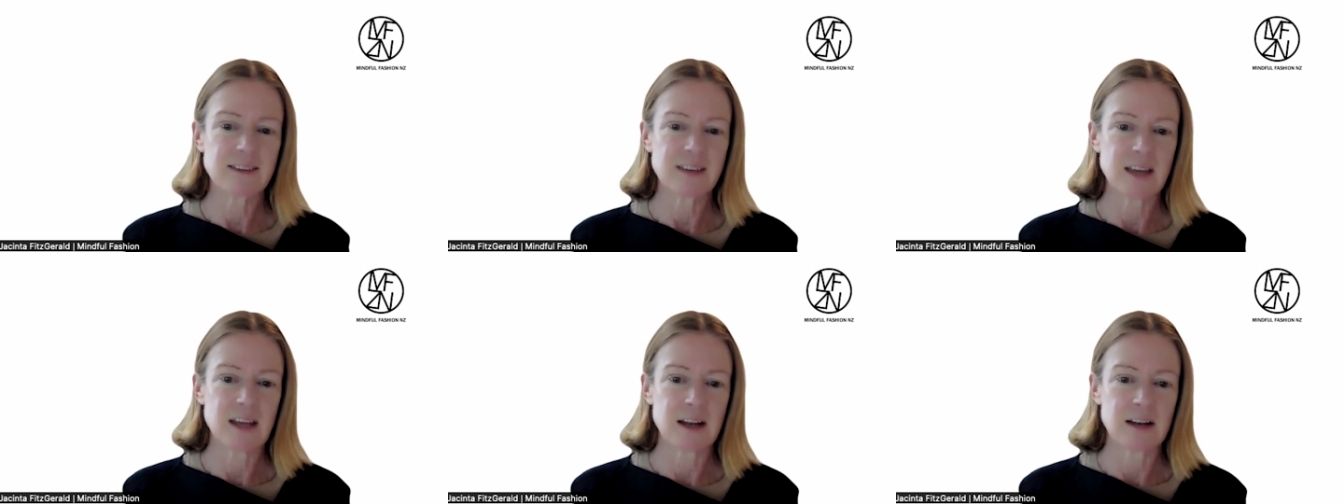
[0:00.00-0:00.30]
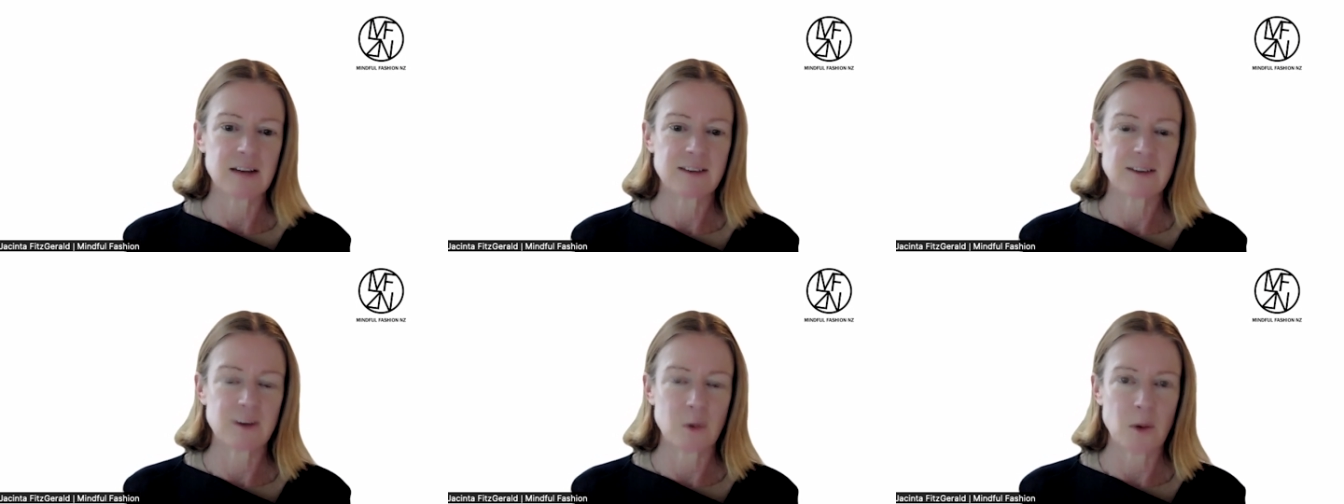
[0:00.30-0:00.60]

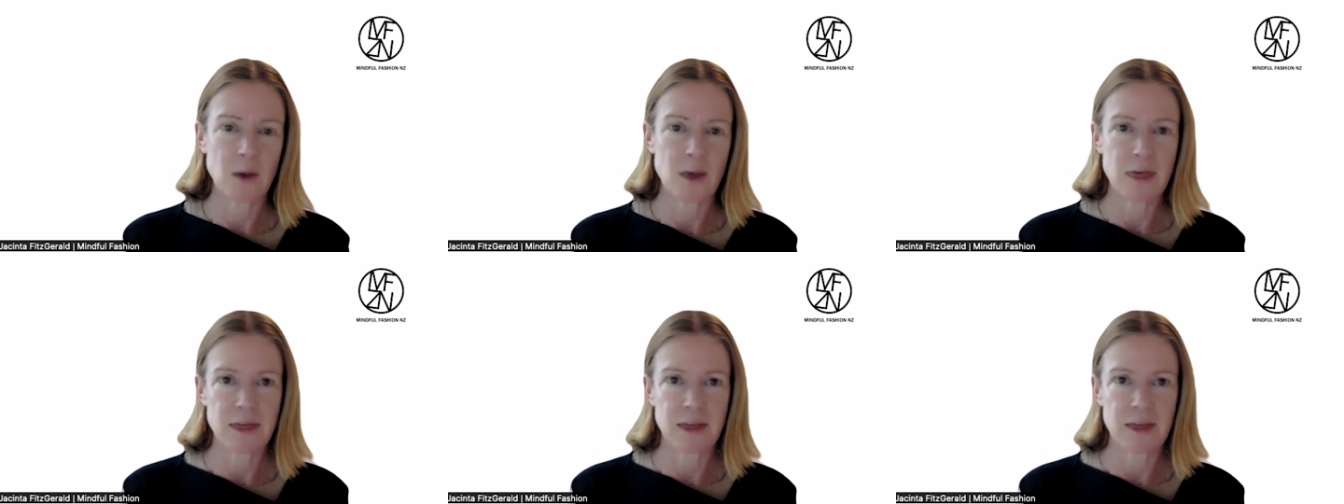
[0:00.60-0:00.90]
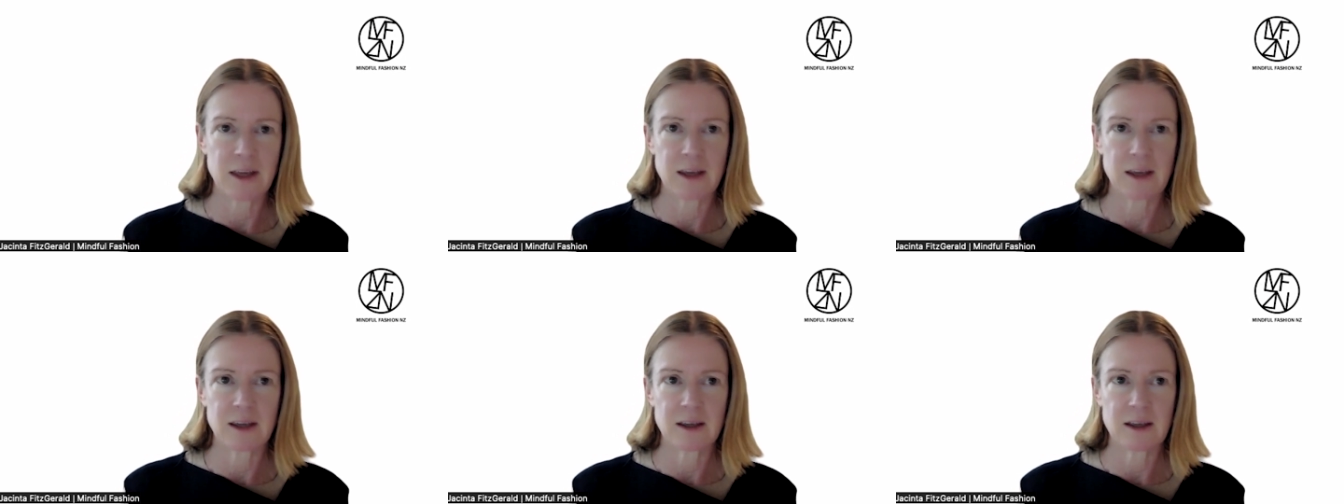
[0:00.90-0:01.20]
And so I
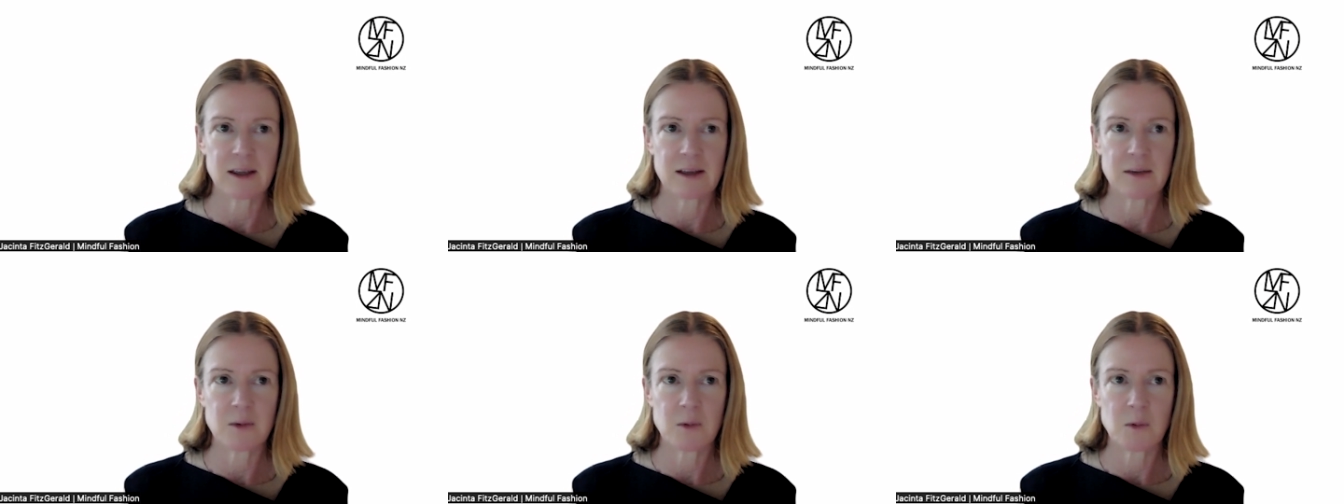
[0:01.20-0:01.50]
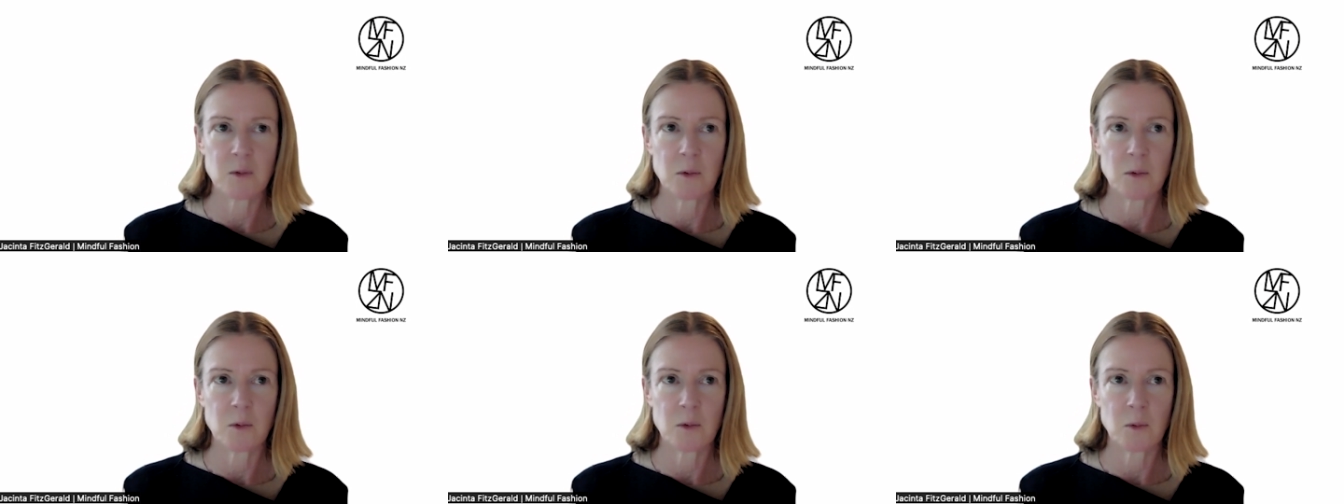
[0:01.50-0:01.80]
think
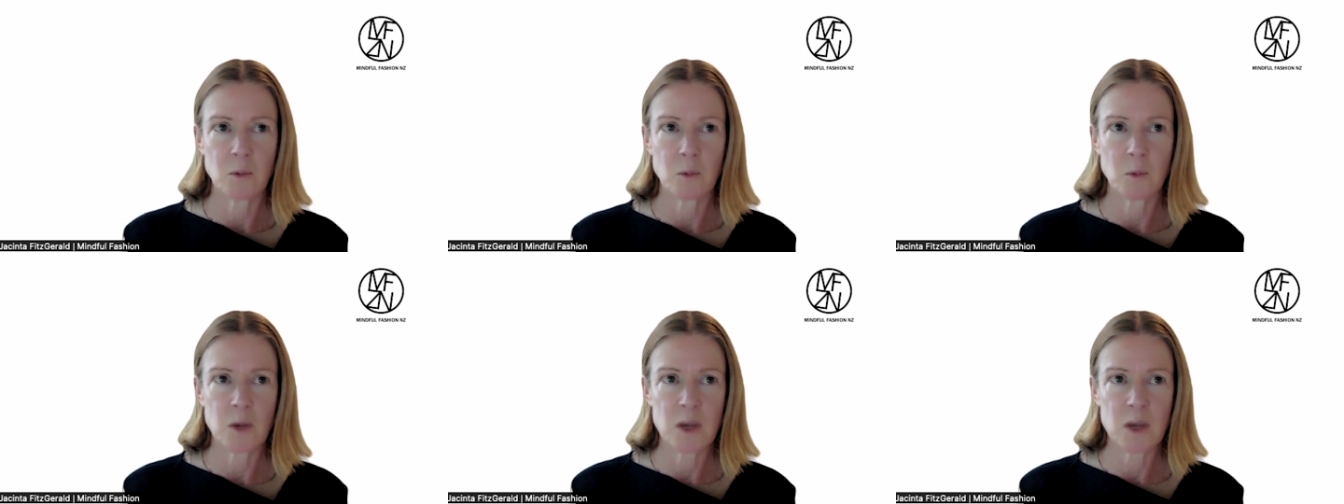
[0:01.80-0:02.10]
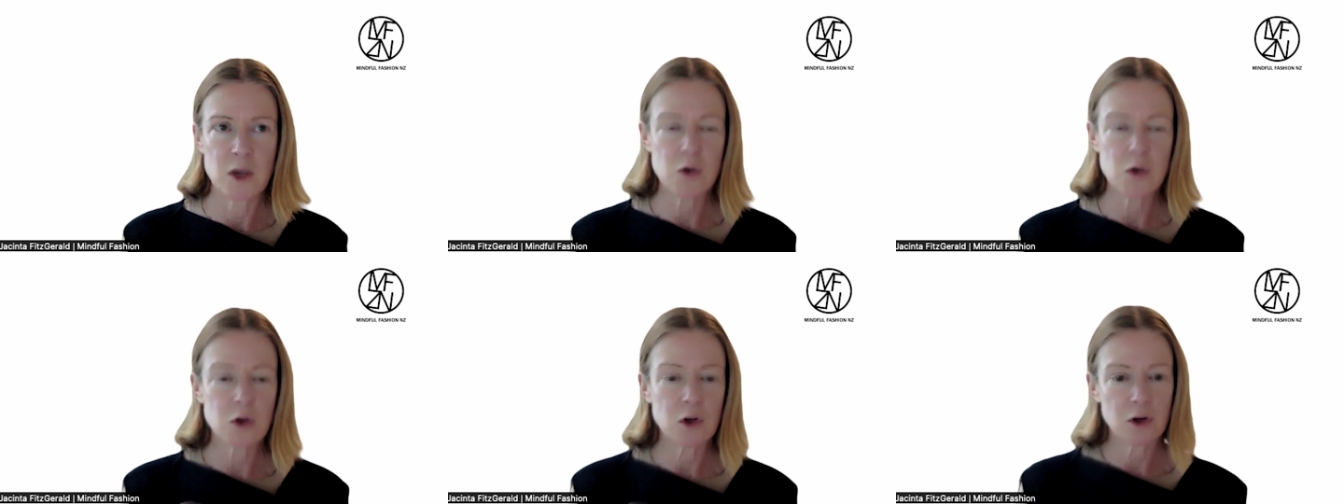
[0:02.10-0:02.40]
when
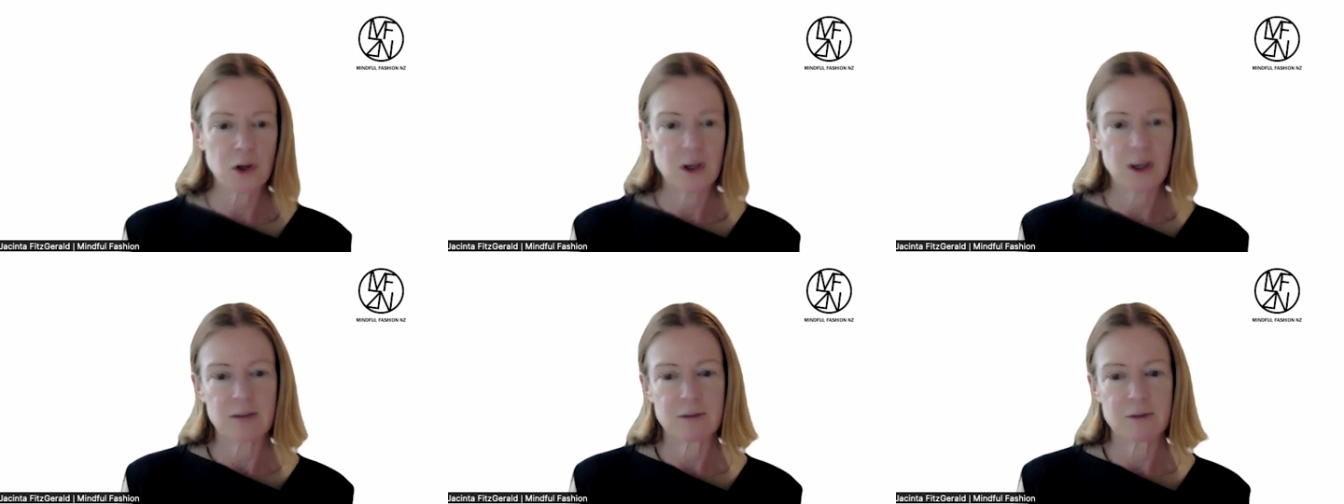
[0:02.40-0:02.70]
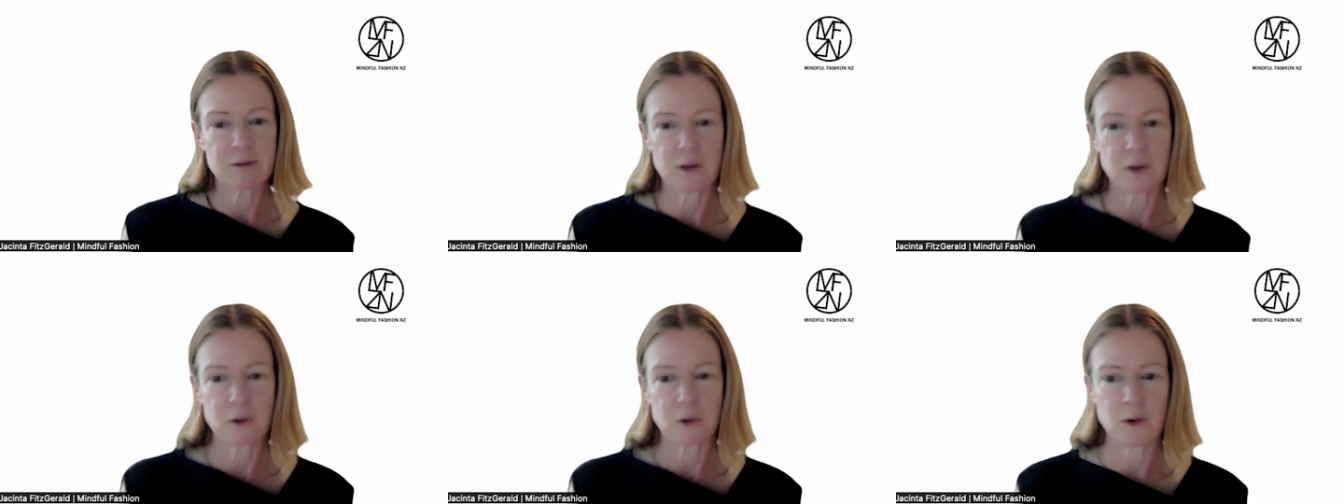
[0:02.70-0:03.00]
you're looking
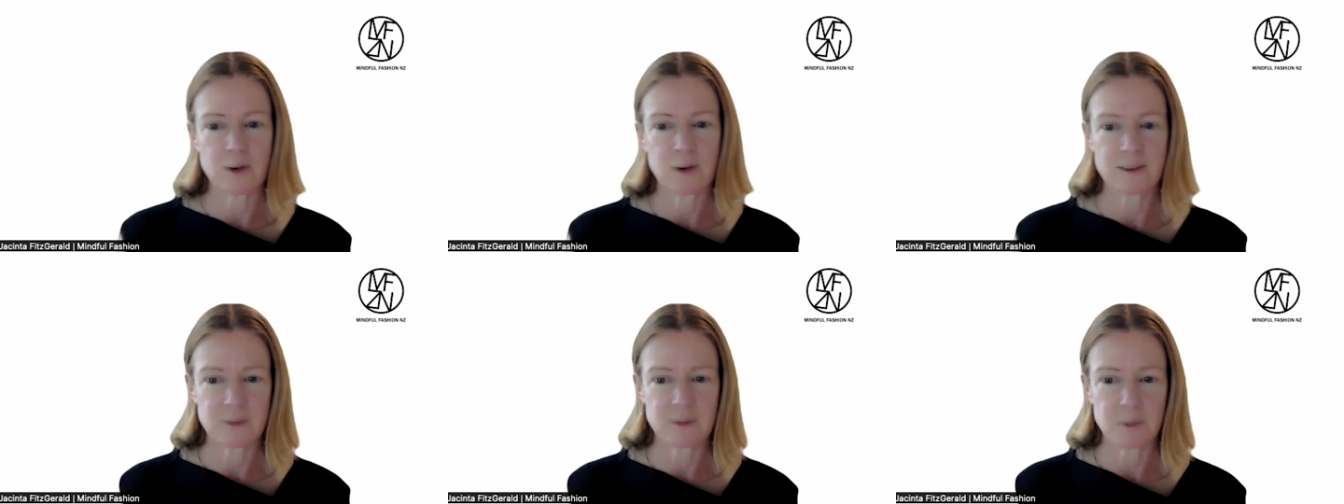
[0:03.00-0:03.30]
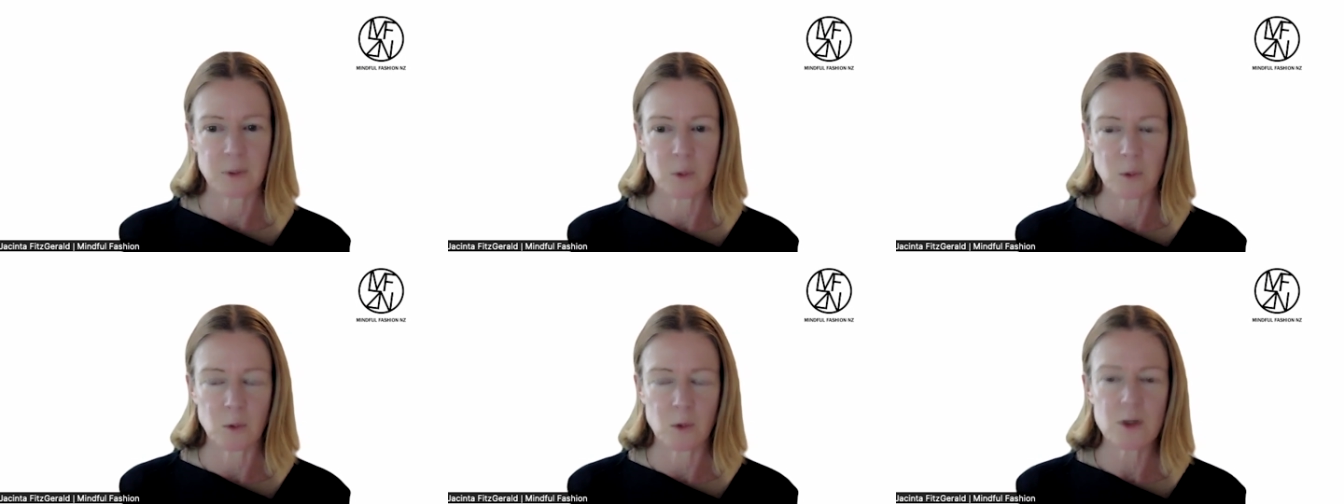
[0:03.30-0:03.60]
for who to
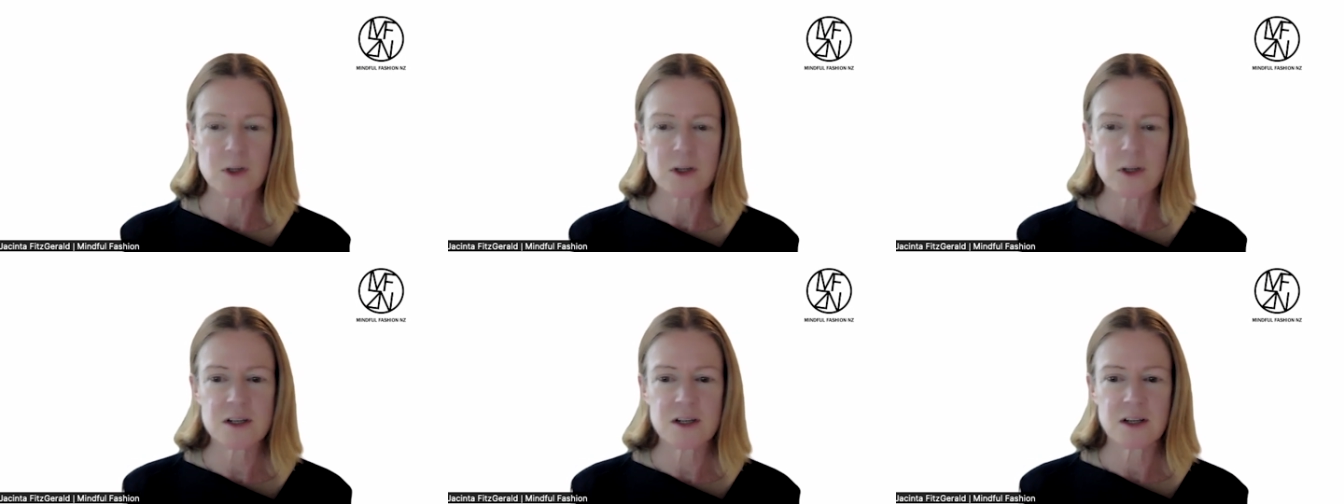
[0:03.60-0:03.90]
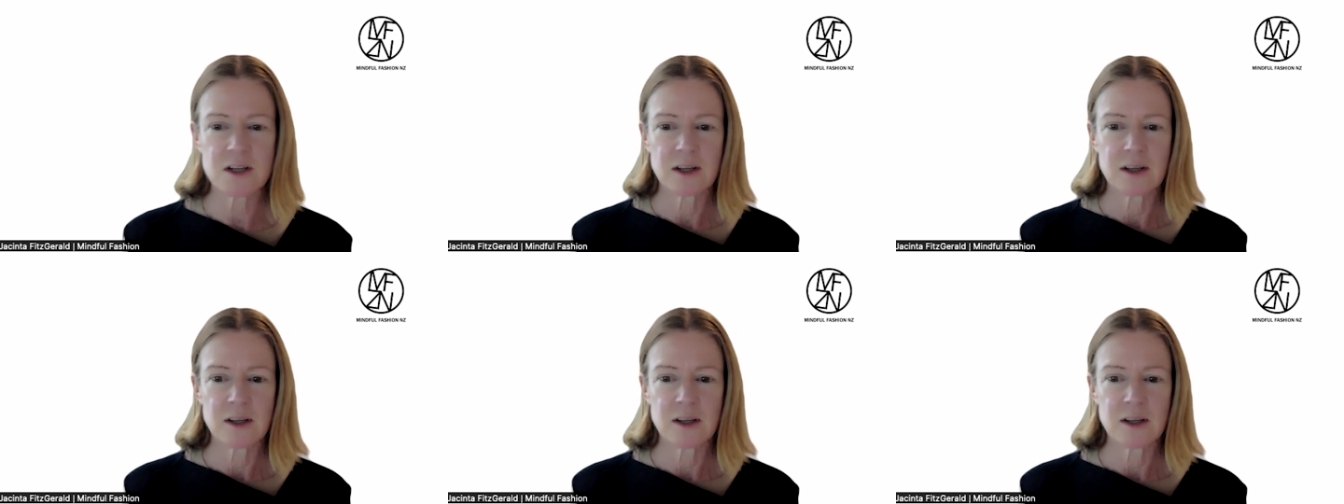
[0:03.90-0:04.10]
support,